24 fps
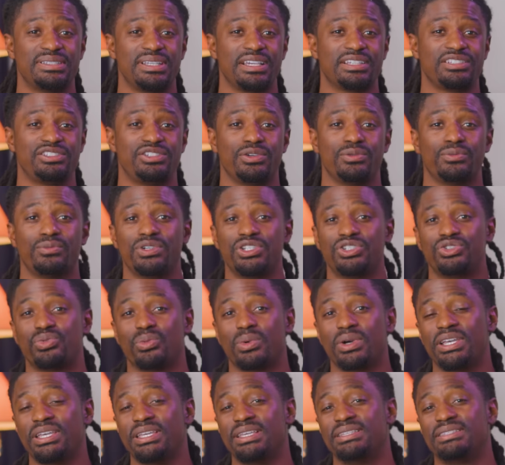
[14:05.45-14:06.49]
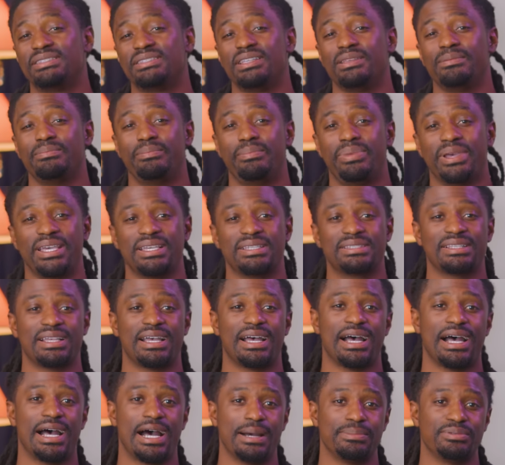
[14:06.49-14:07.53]
section which one is the best
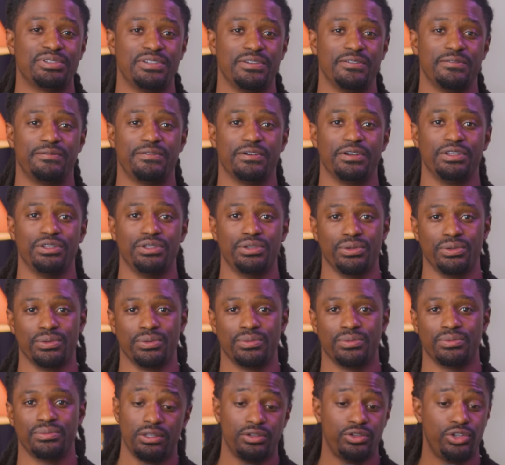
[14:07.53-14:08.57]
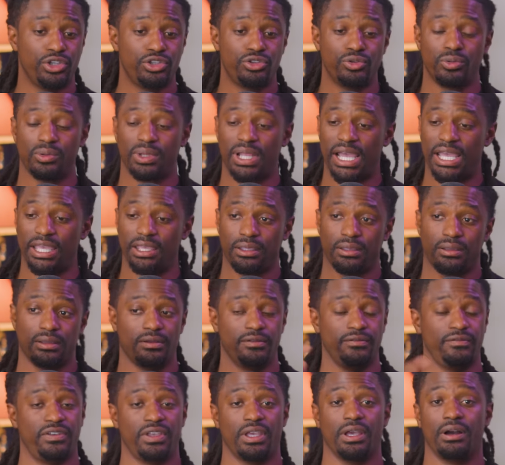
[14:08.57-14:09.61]
option for you. Do you like
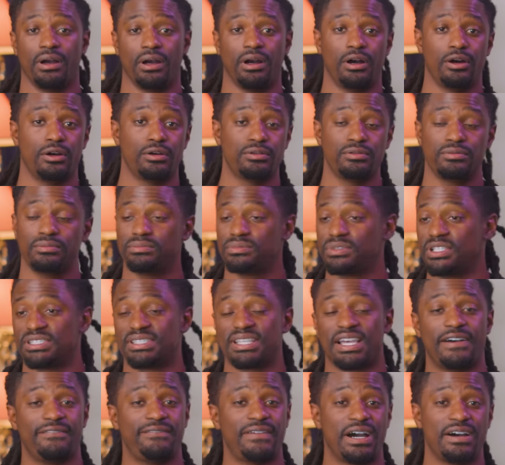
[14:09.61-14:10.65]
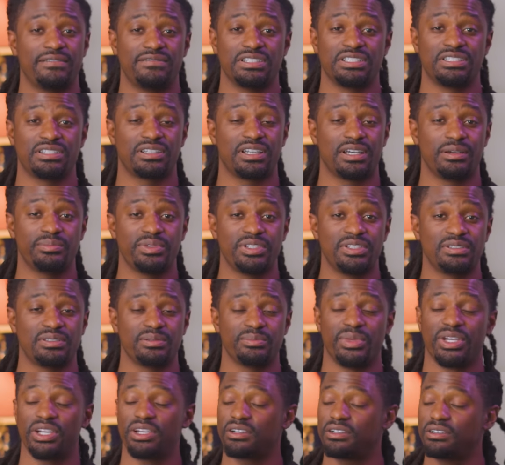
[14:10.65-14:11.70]
VOO, the top 500 companies in
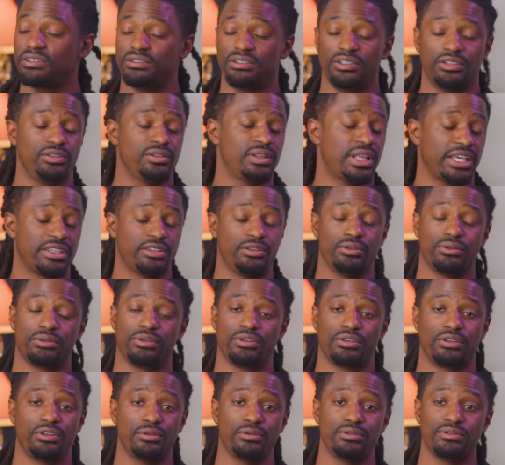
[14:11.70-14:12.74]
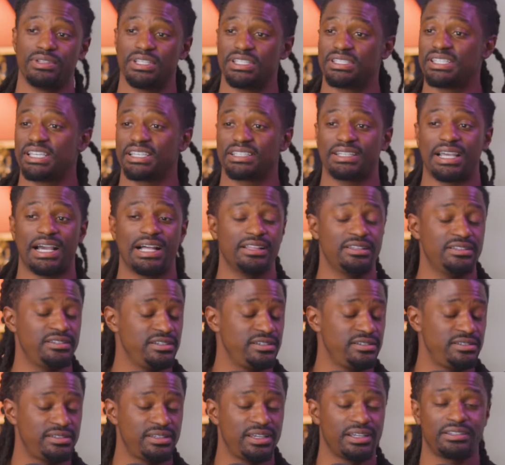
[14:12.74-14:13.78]
America? Do you like QQQ, the
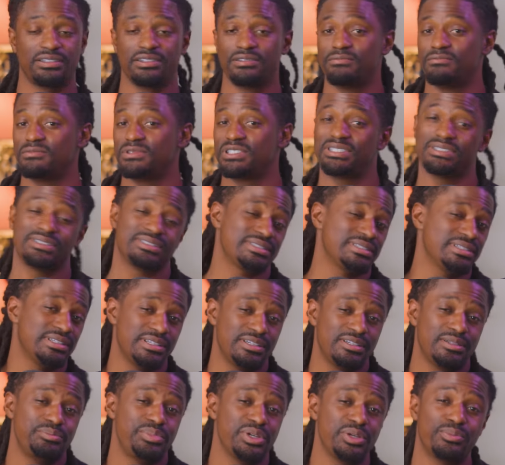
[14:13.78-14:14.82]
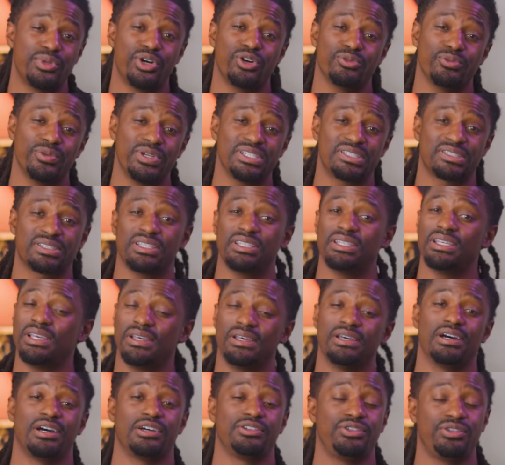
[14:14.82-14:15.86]
technology sector, which is a little bit more risky?
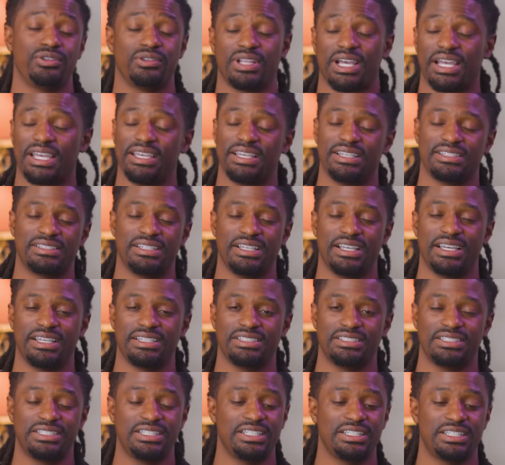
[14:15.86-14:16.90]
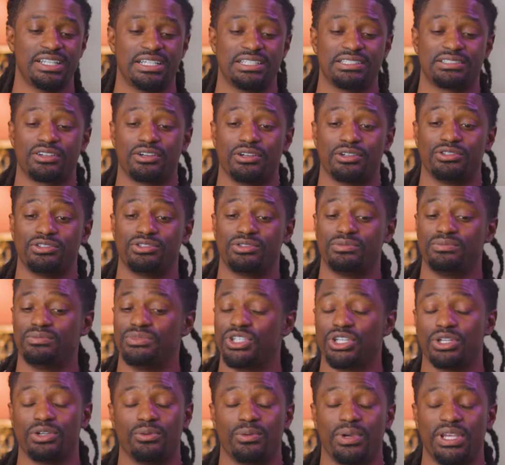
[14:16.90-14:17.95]
Or do you like SCHD, that is going to
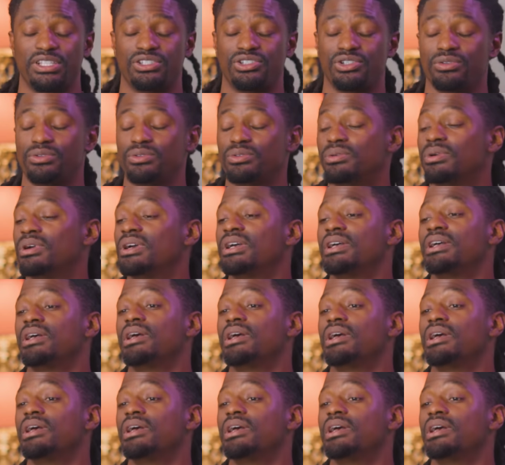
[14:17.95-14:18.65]
generate you